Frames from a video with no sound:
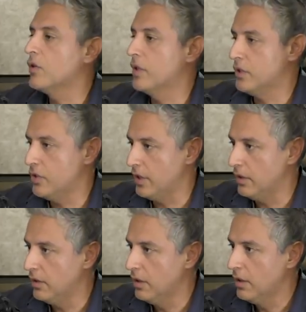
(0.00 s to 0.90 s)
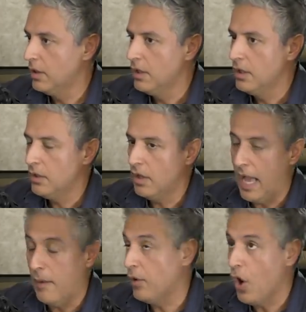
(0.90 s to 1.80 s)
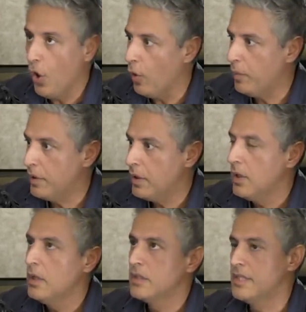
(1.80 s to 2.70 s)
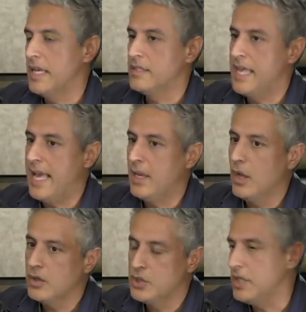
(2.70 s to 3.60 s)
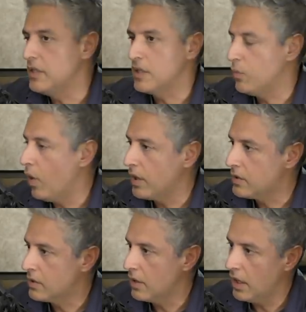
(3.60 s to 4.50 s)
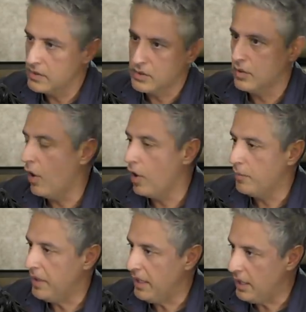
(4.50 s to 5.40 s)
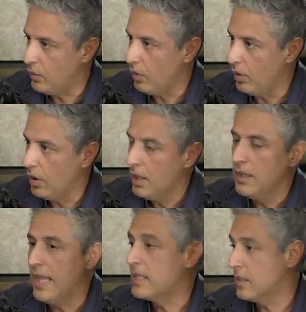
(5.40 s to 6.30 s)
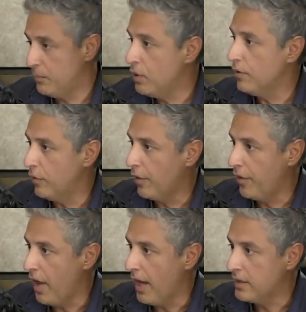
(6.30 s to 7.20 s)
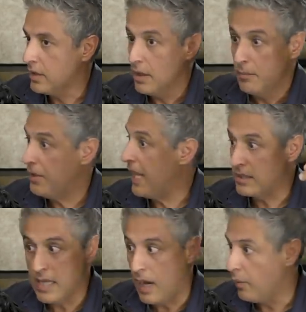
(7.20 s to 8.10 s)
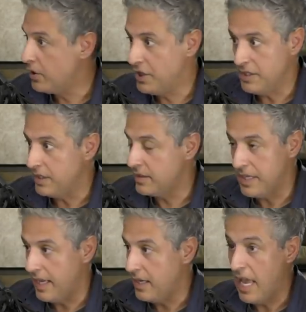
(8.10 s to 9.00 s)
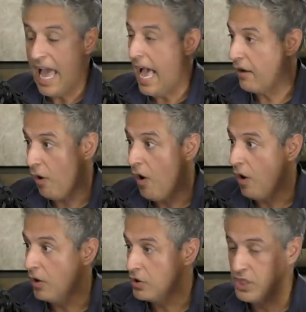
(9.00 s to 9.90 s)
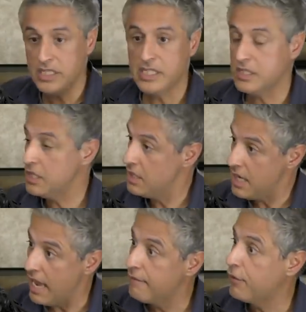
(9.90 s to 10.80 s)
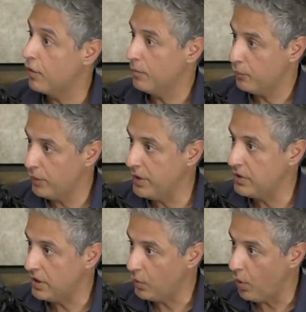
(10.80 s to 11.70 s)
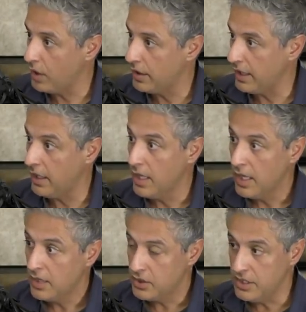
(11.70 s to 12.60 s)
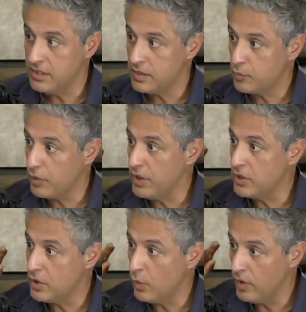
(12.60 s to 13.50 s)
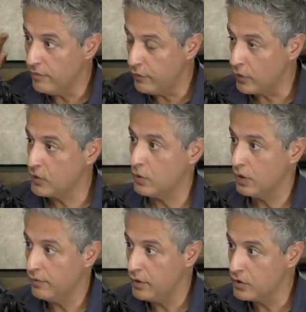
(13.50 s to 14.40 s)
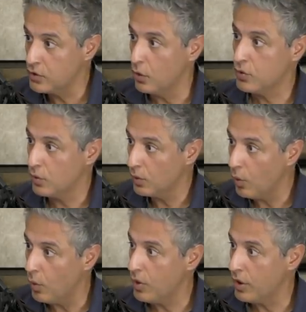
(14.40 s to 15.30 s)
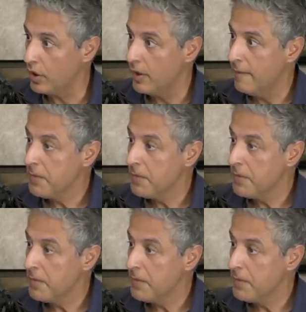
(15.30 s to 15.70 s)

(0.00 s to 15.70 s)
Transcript: Christian, I would hope, says that Jesus wants us to all be equal. That's a beautiful thought. But that's not what Jesus said at all. Jesus never preached equality. Jesus preached the reversal of the social order.